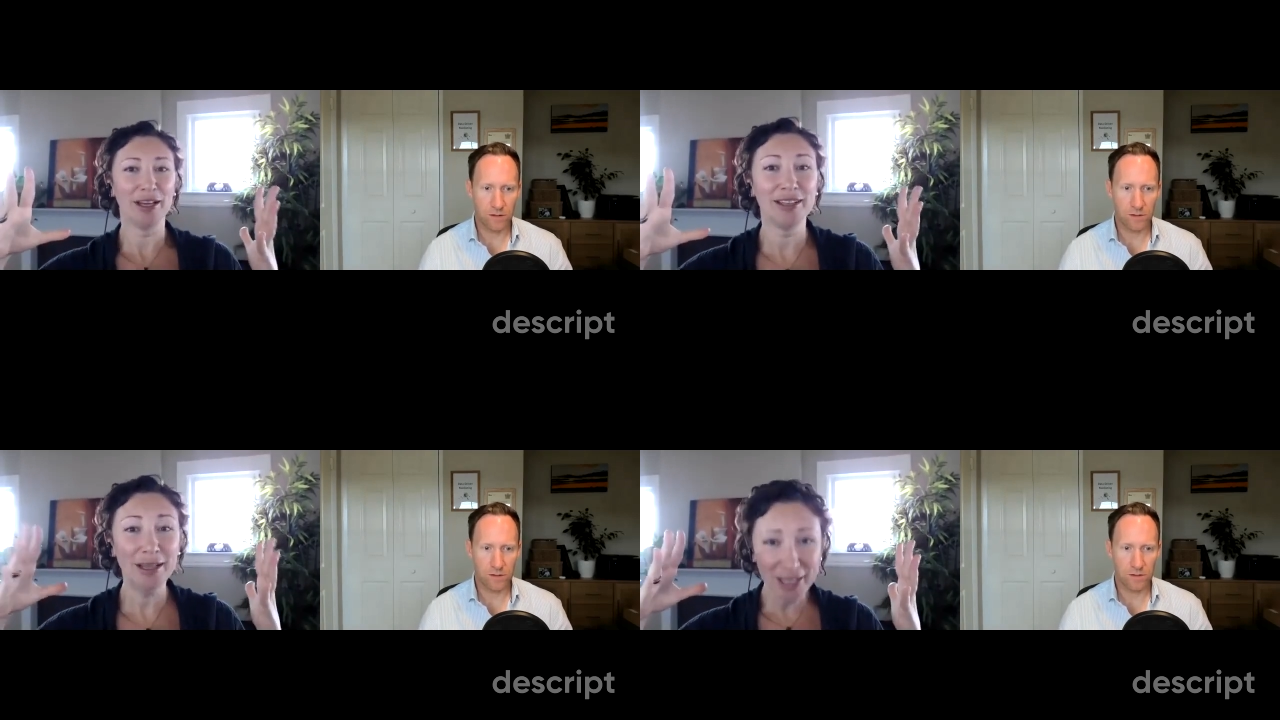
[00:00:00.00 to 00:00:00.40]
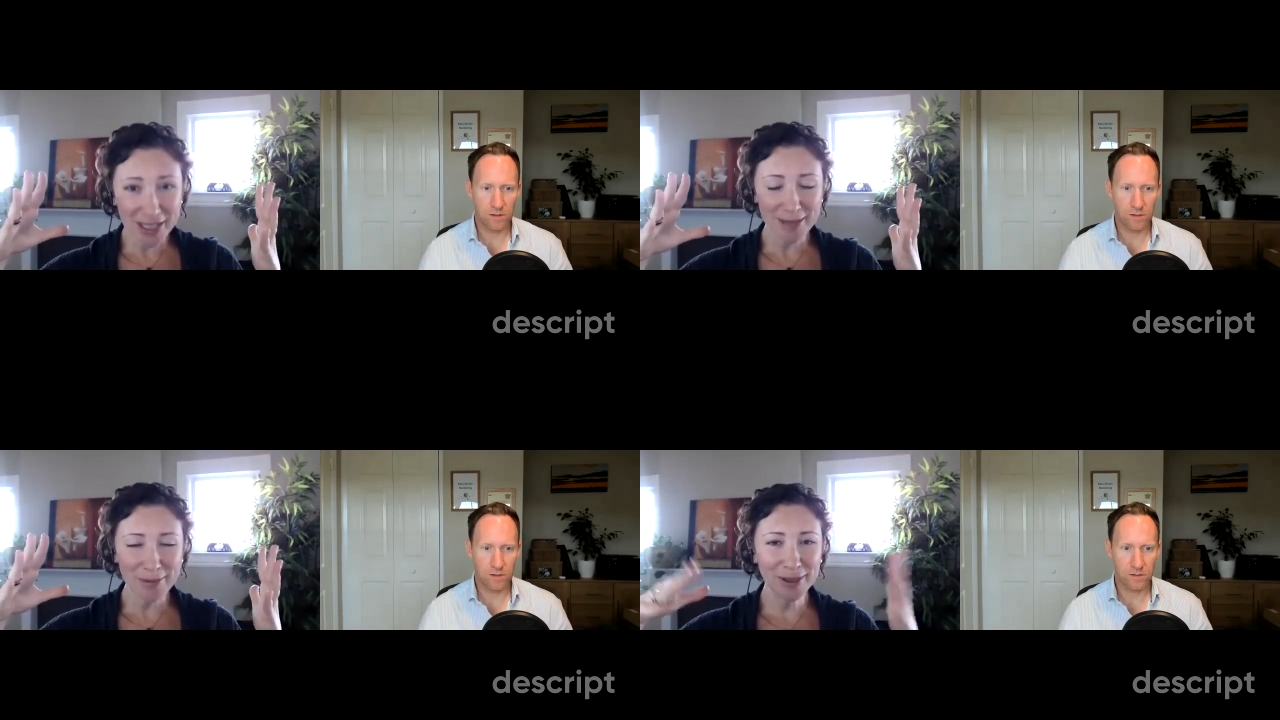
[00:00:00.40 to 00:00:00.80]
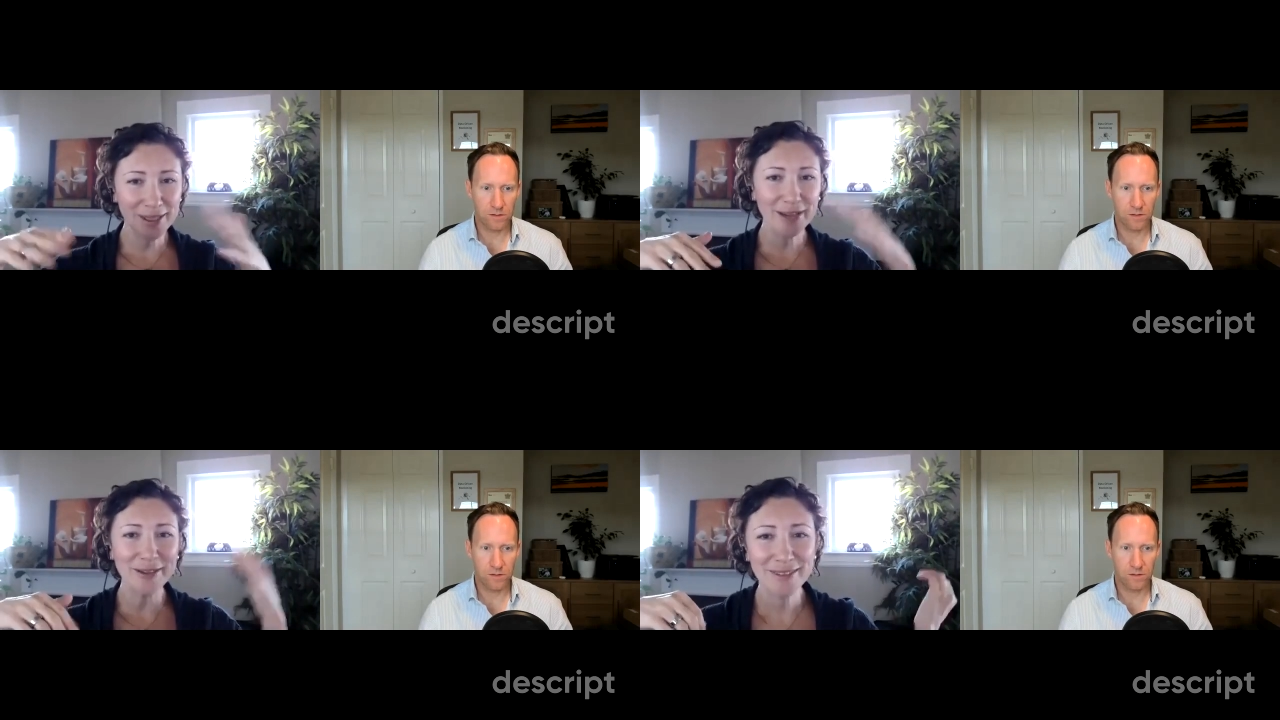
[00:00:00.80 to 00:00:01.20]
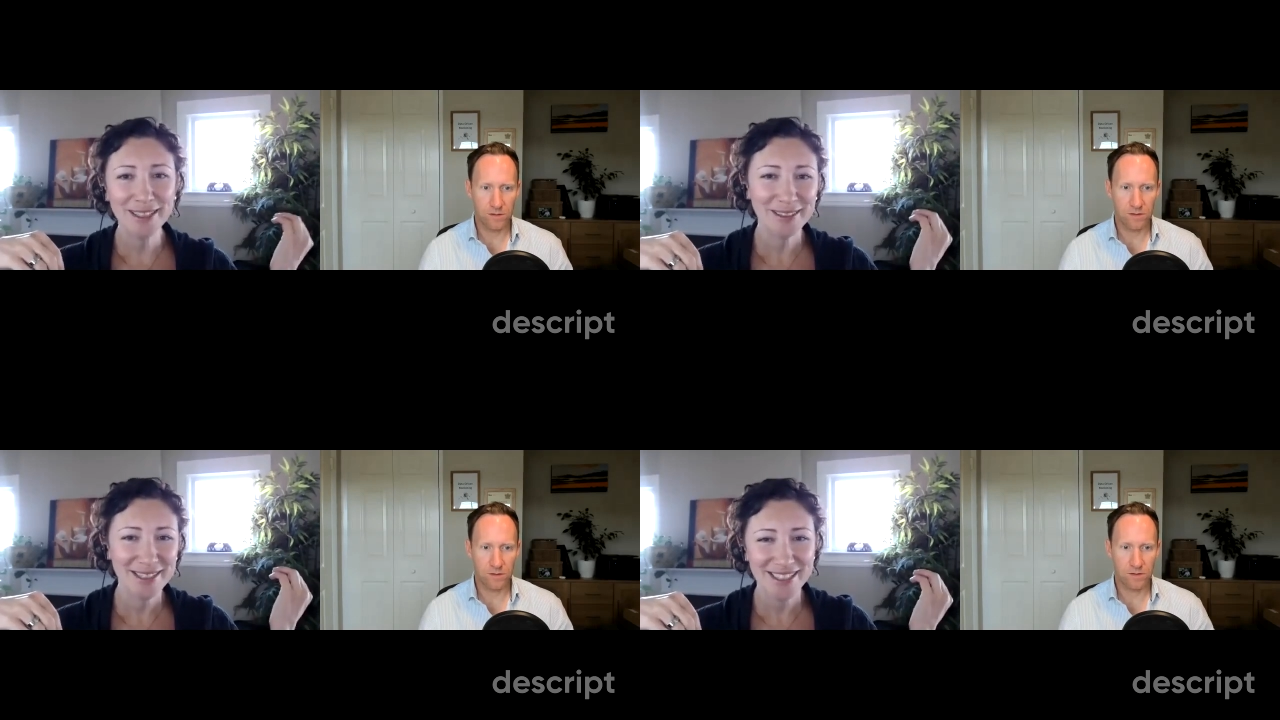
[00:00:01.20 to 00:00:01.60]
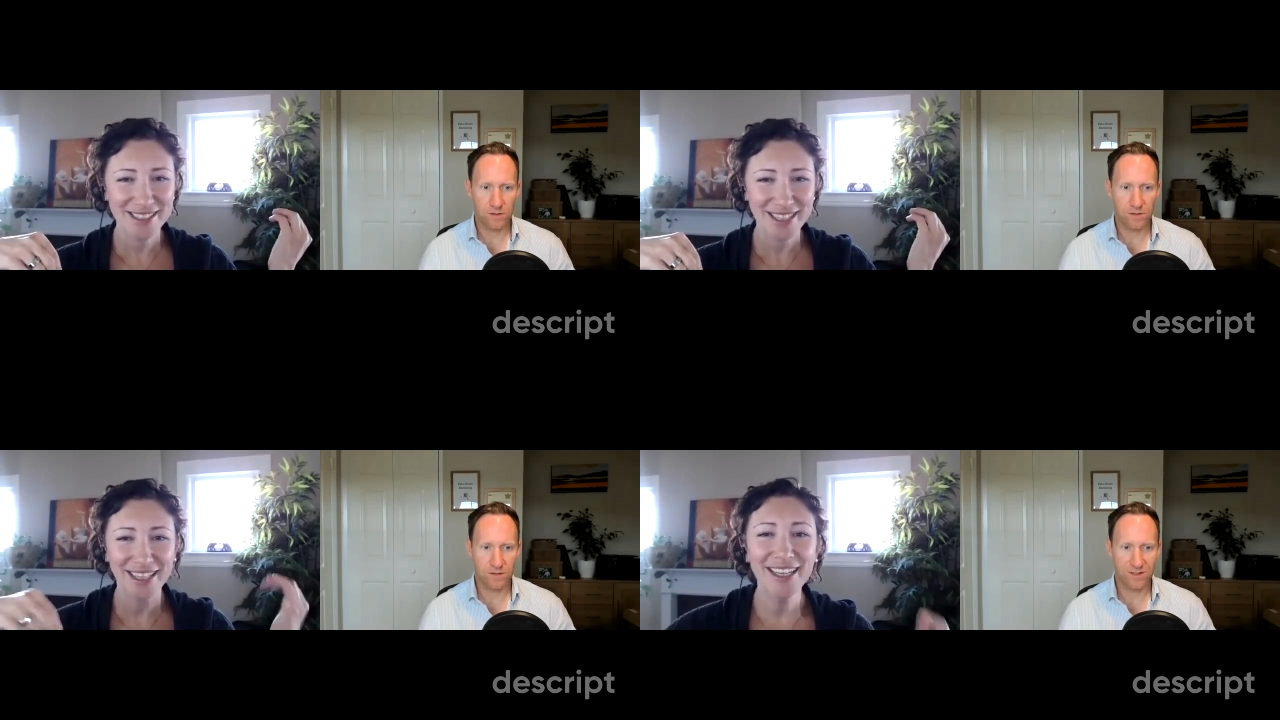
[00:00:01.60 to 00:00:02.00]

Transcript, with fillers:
Speaker 1: unlimited support. Now you're really crazy, Jane.